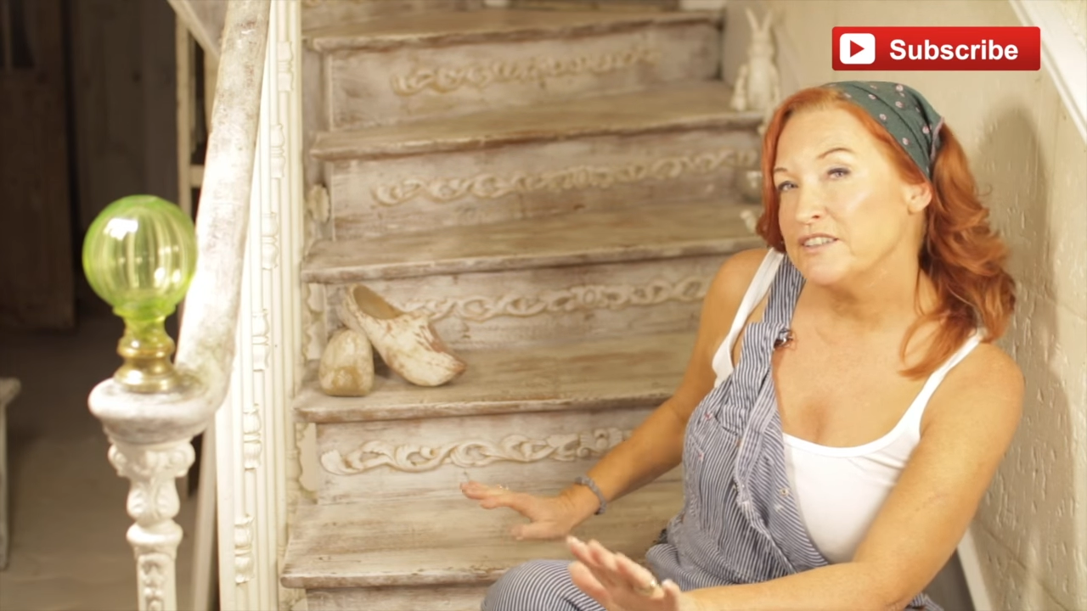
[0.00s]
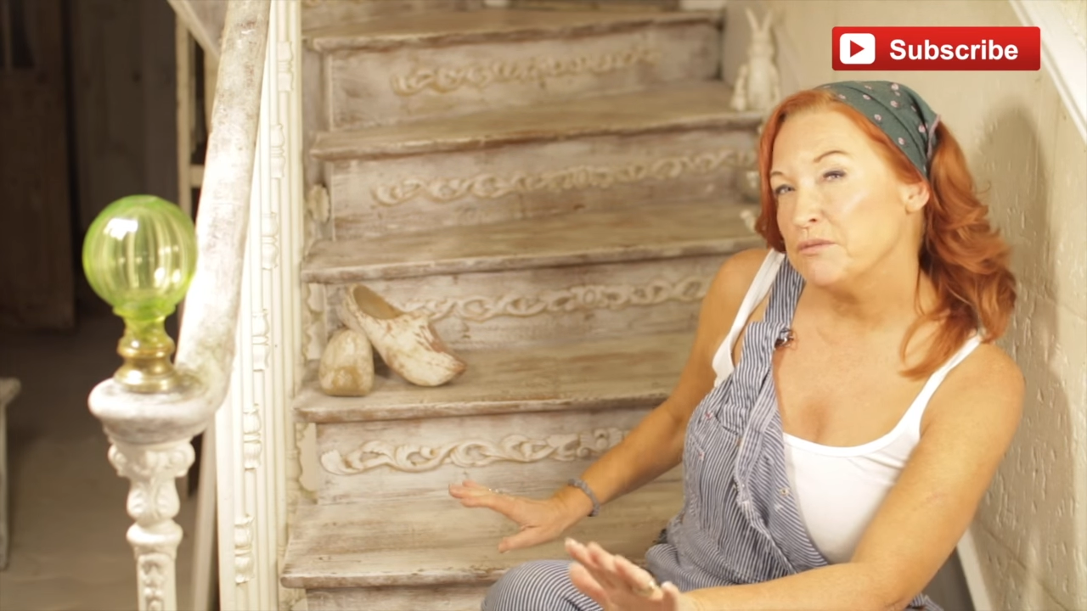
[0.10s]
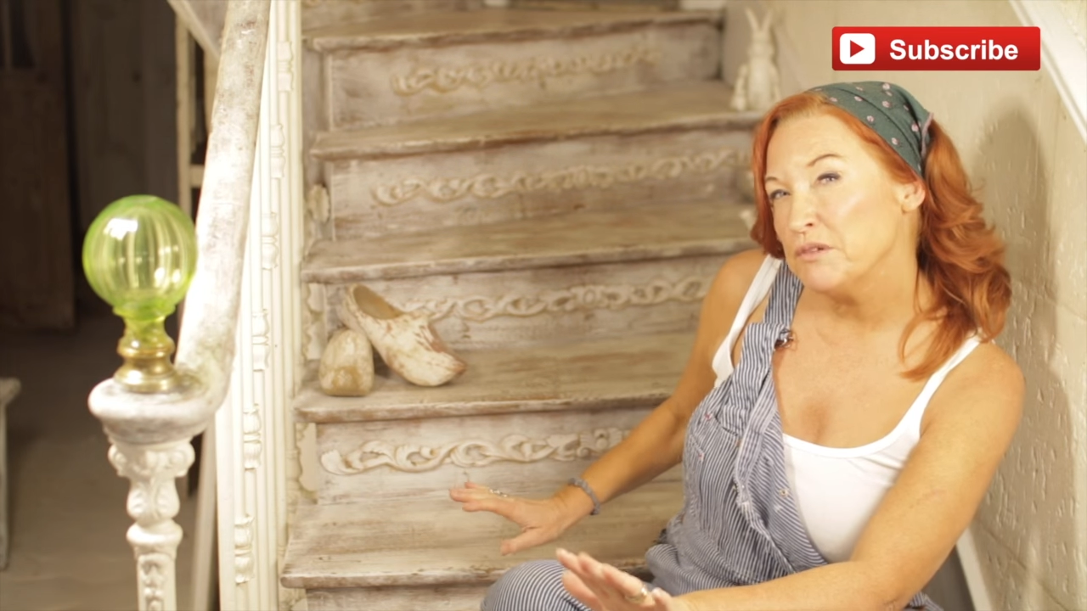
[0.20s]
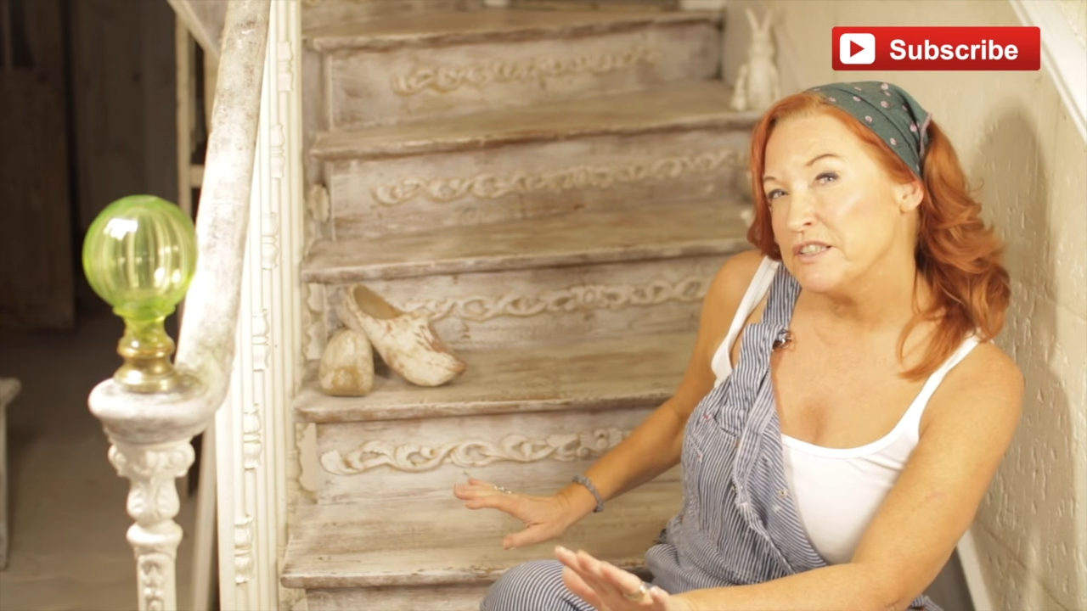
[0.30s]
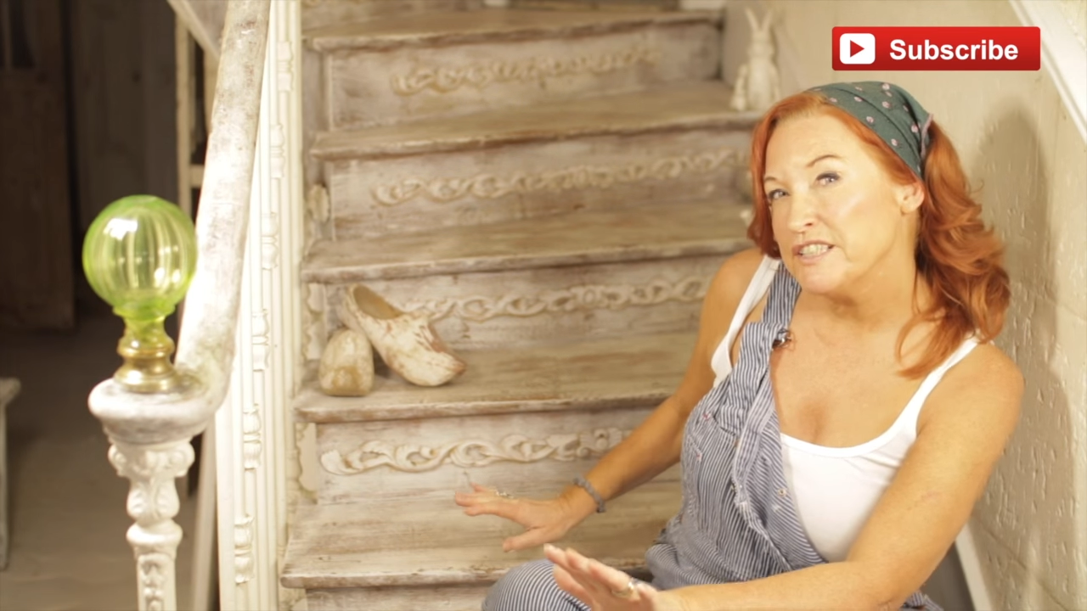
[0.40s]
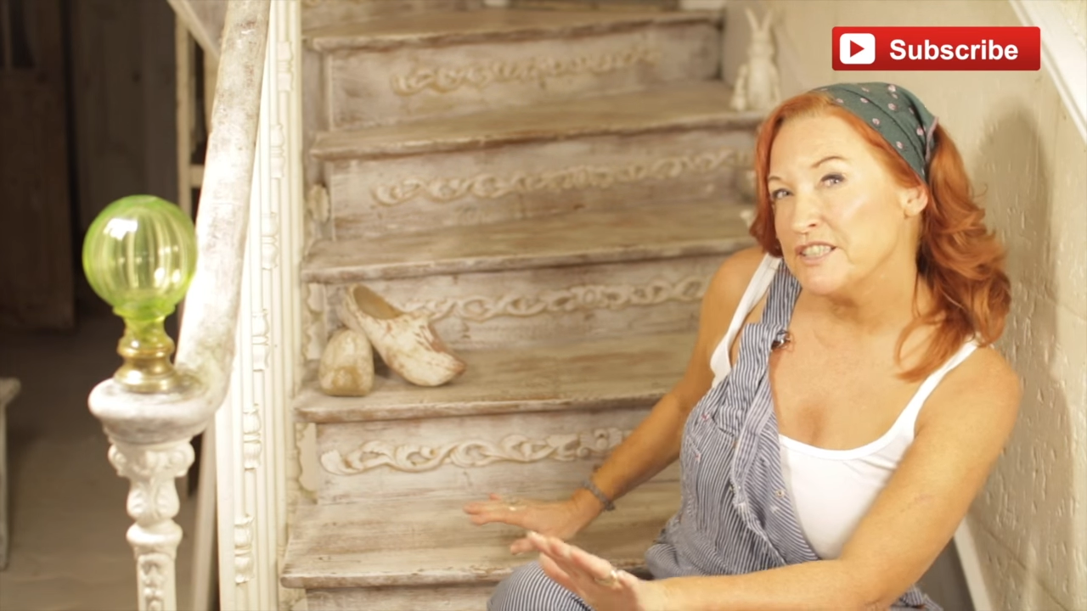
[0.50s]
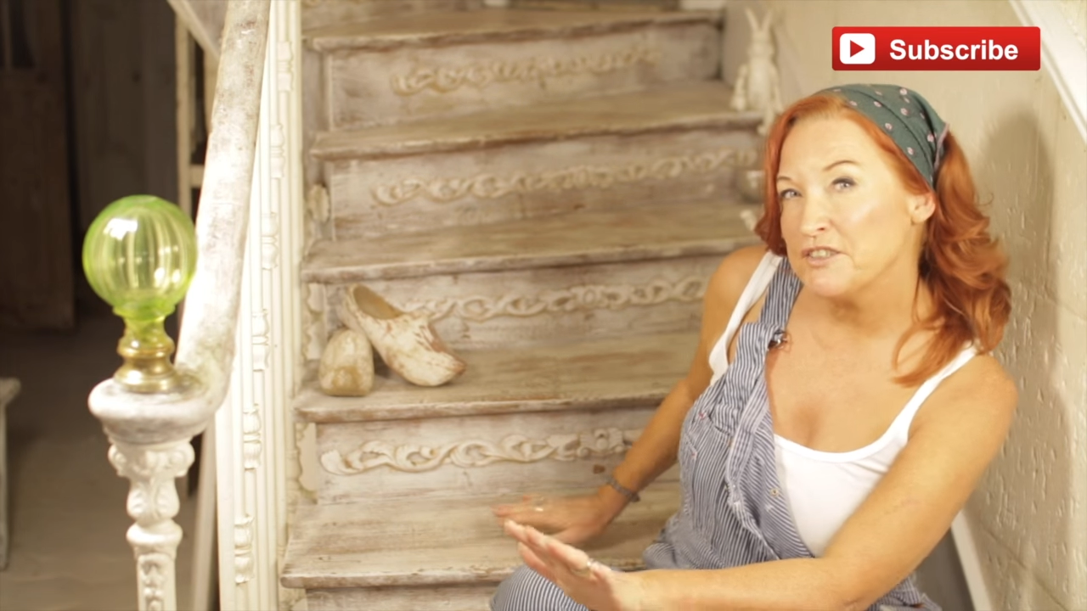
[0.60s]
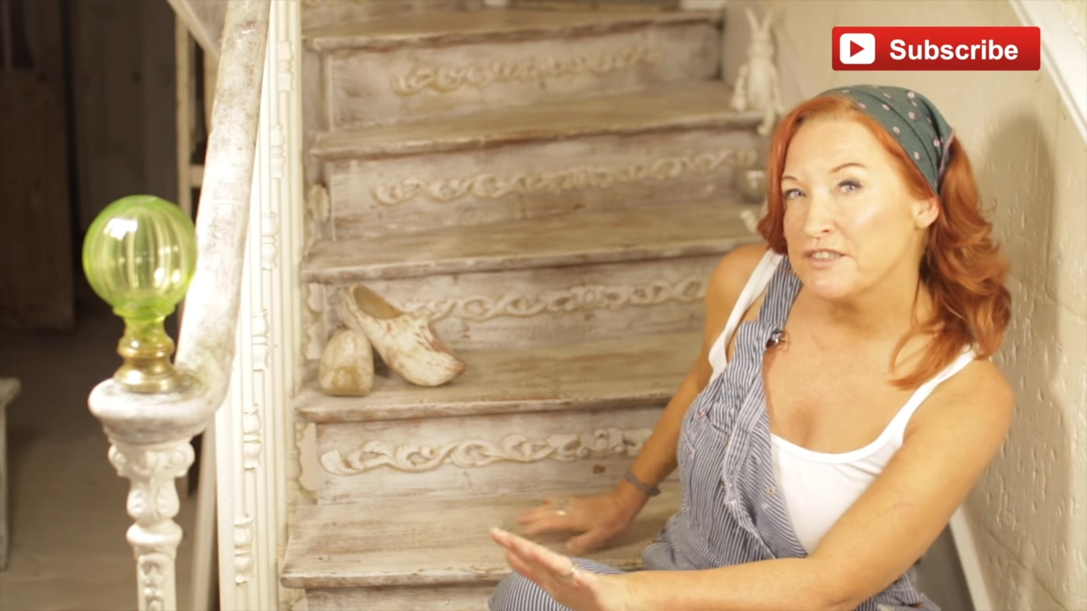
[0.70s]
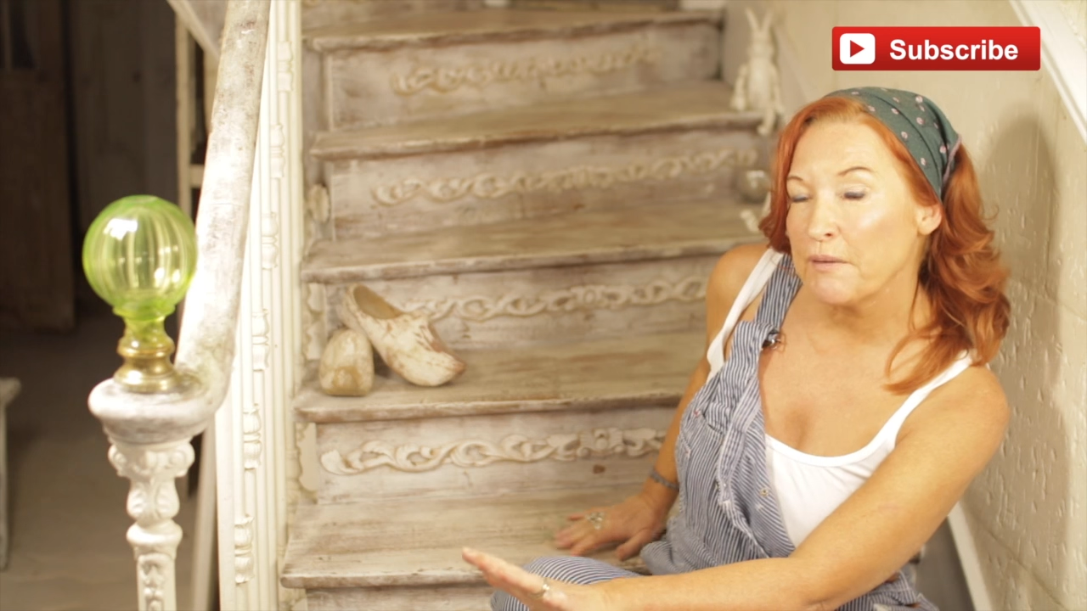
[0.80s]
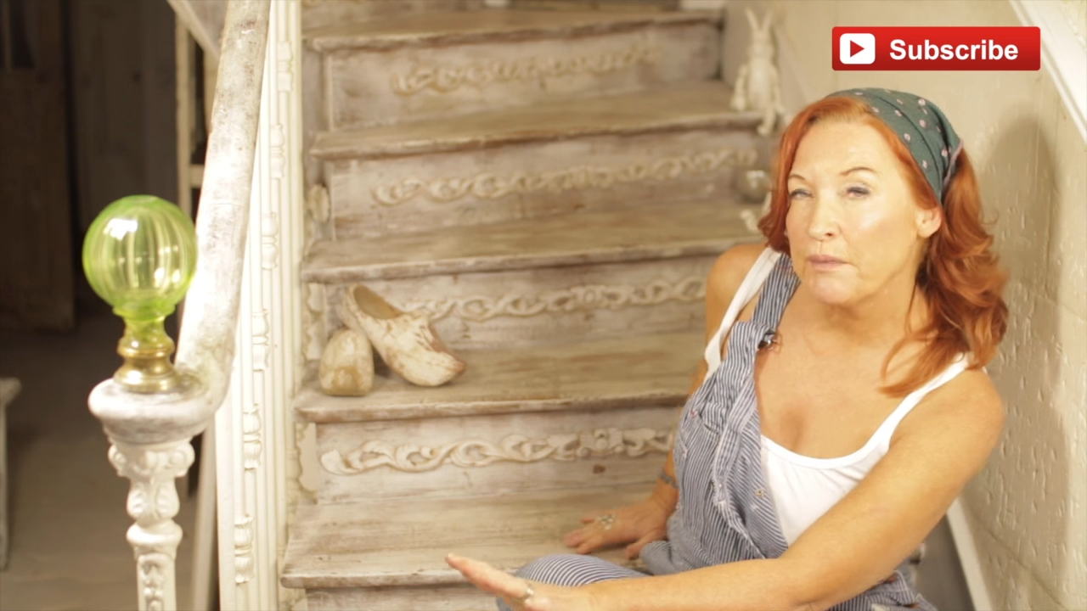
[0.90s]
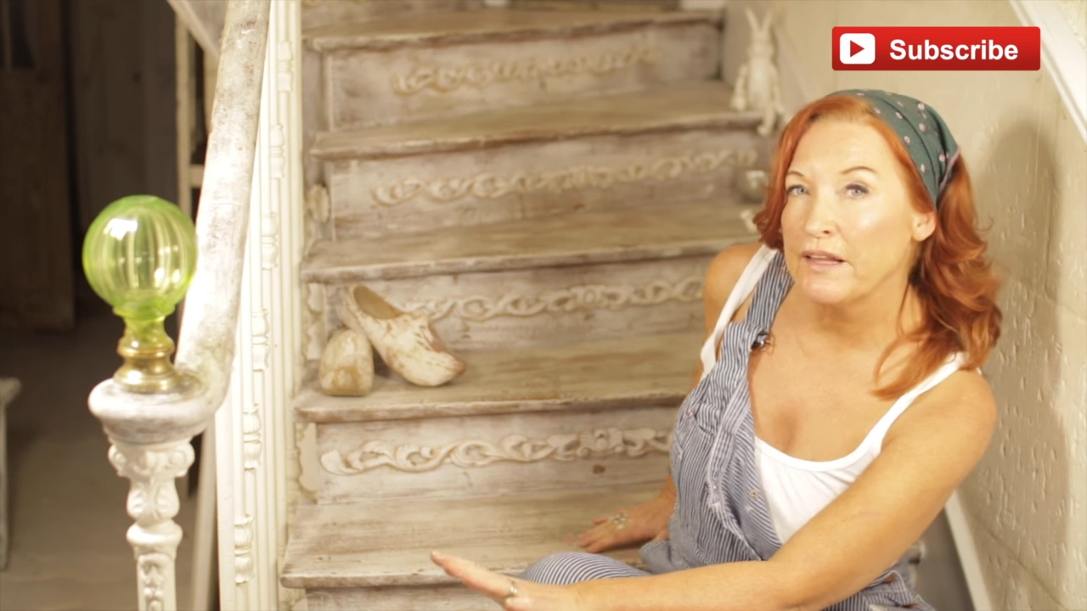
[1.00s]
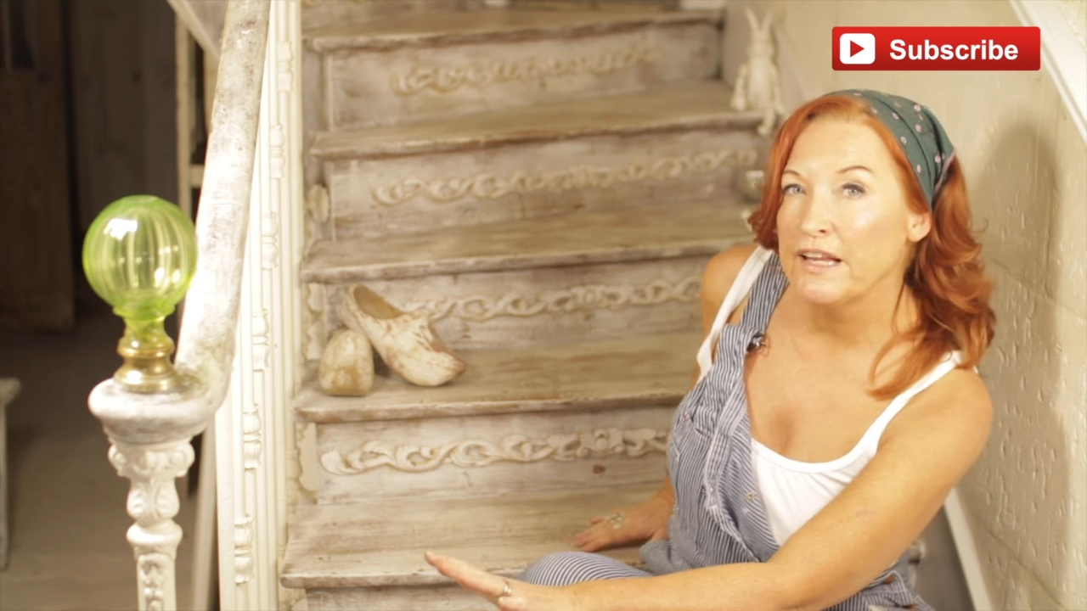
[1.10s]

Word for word: just wanted to do something